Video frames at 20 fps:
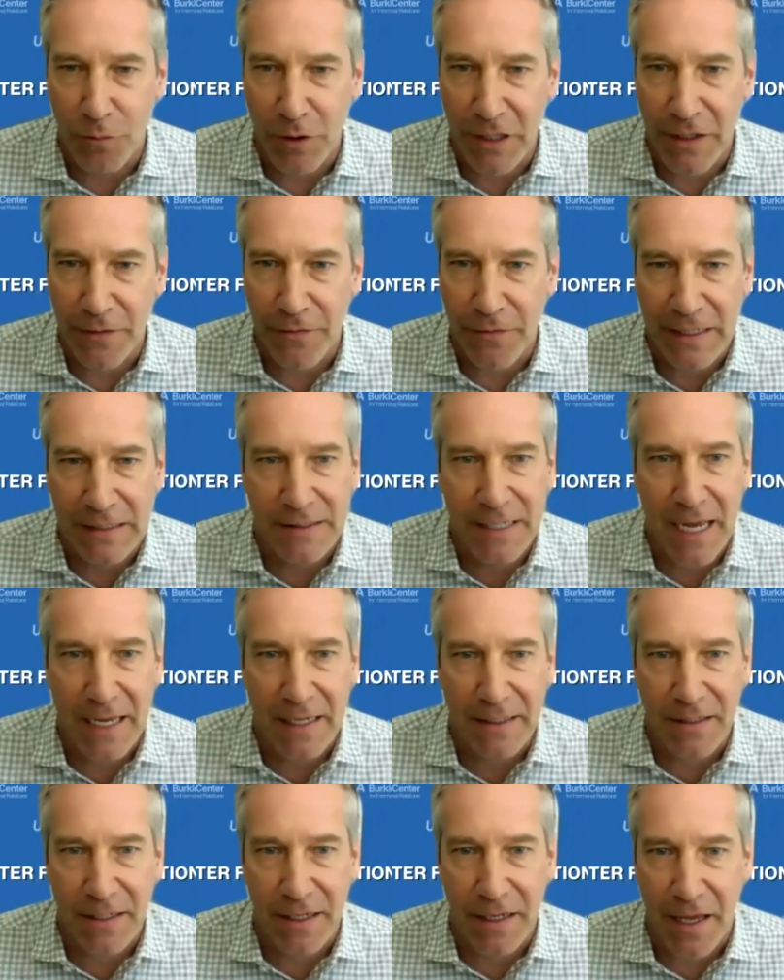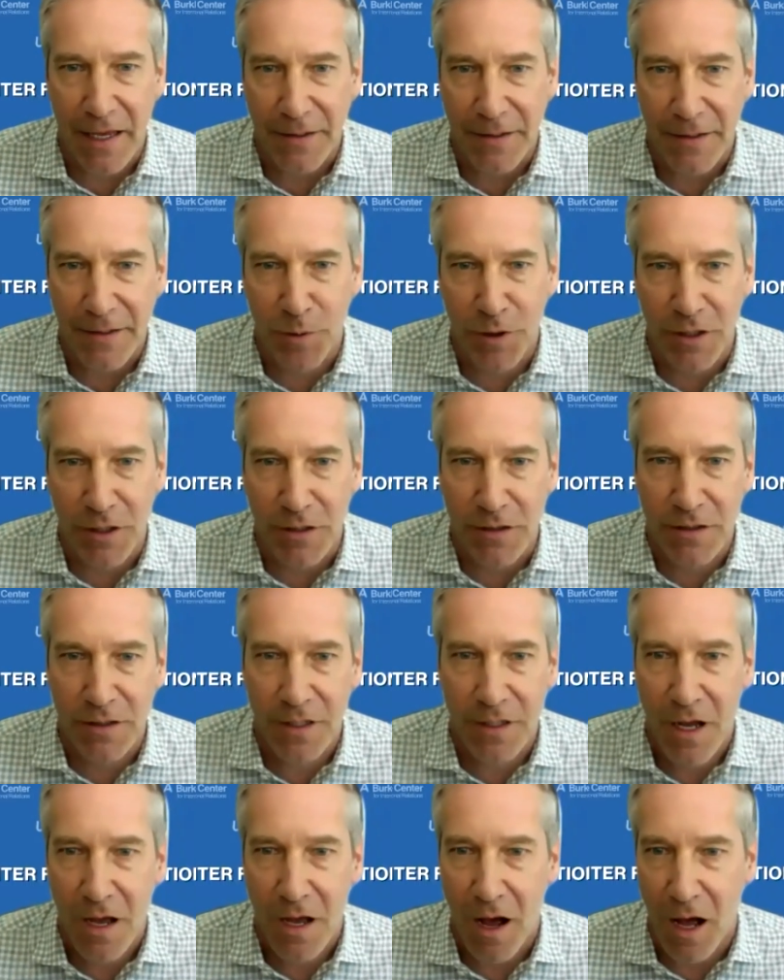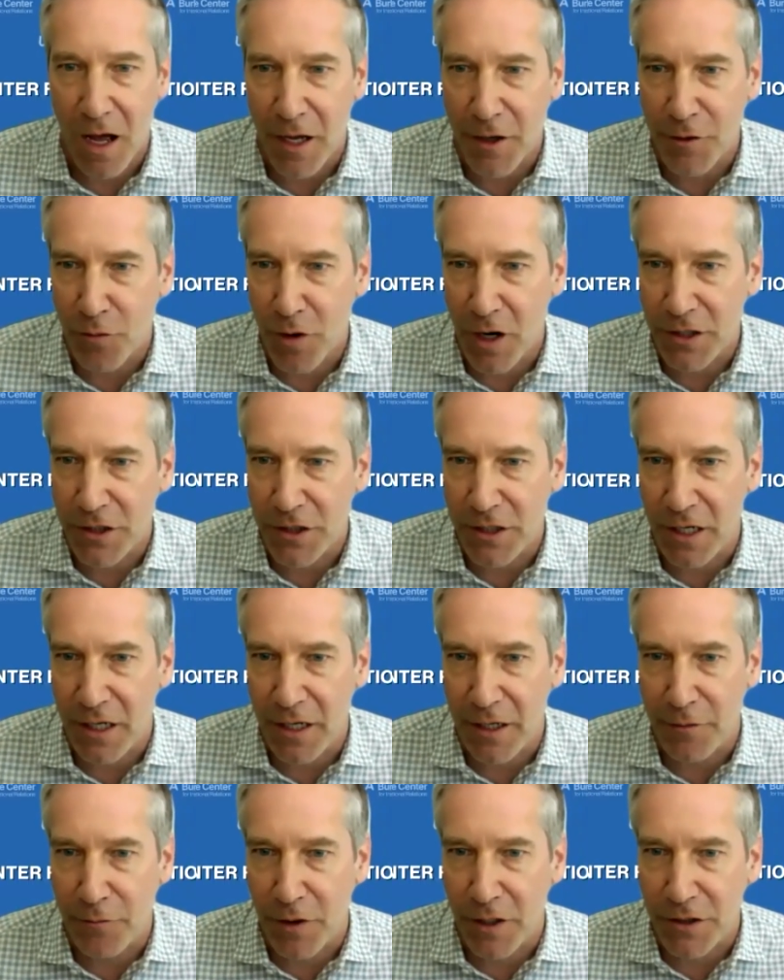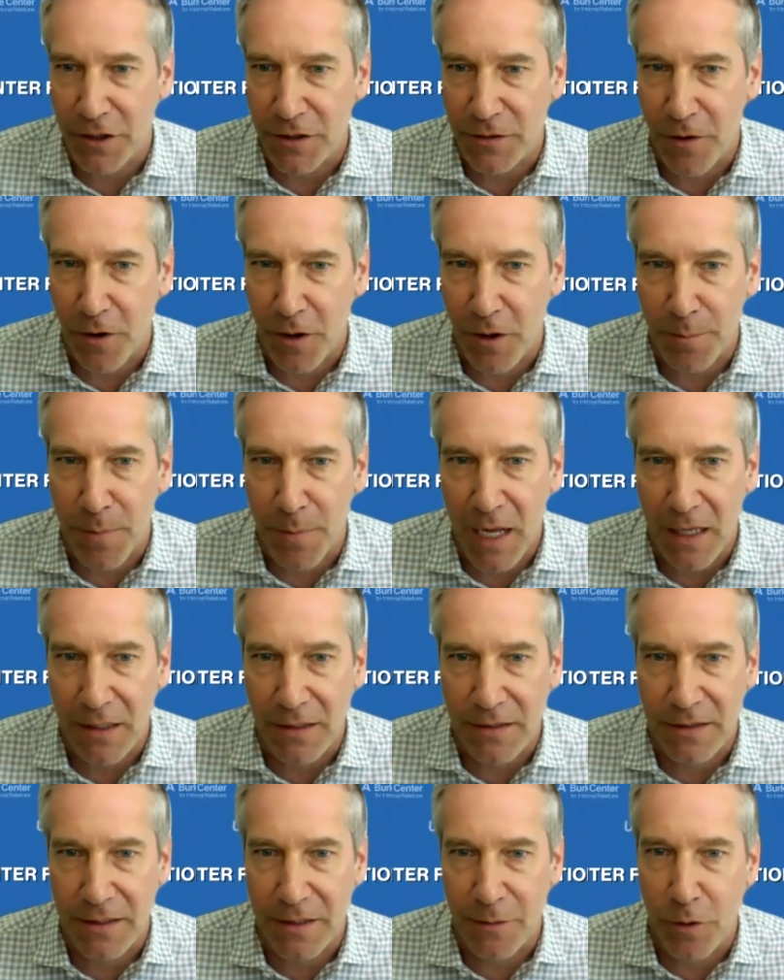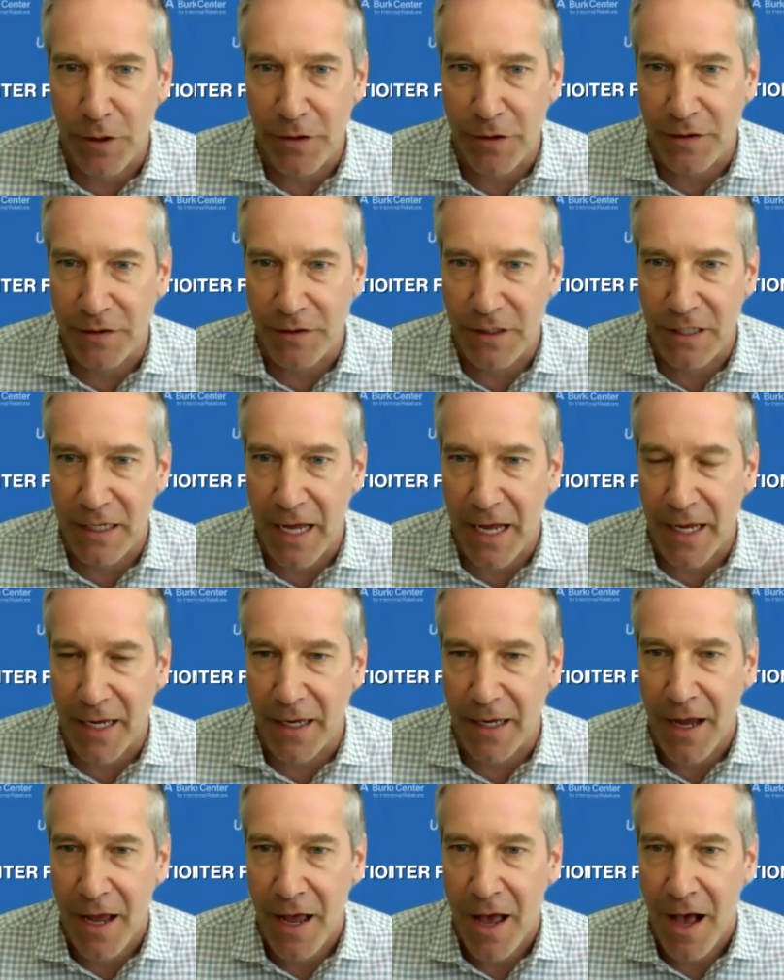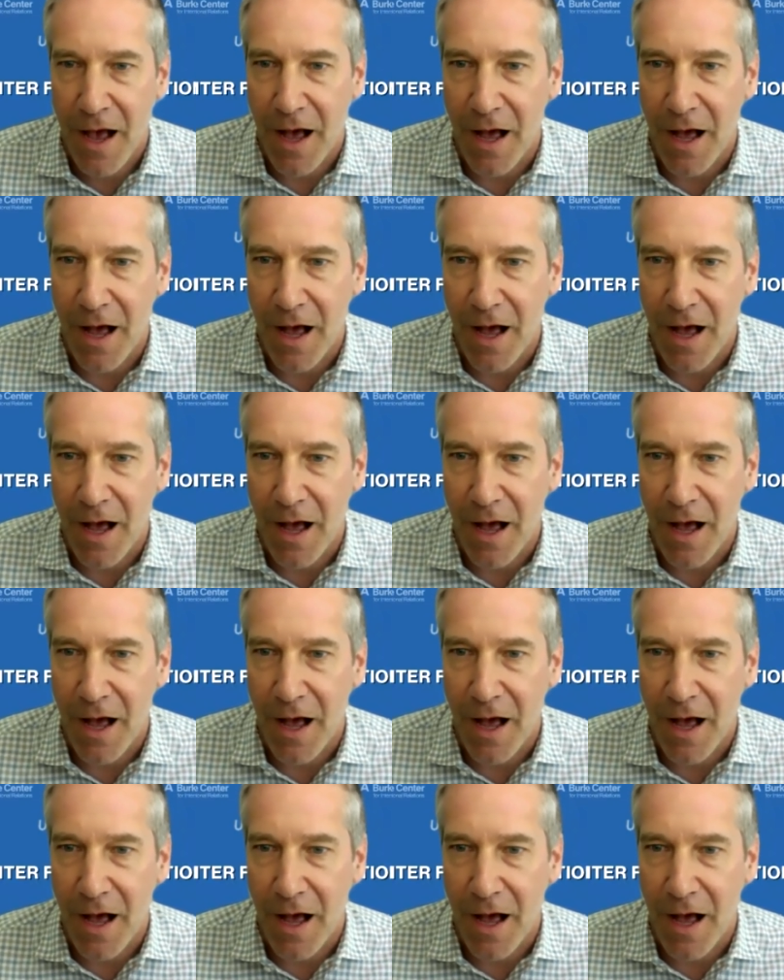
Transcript: really fantastic experts on Russia and Russia's foreign policy with us today.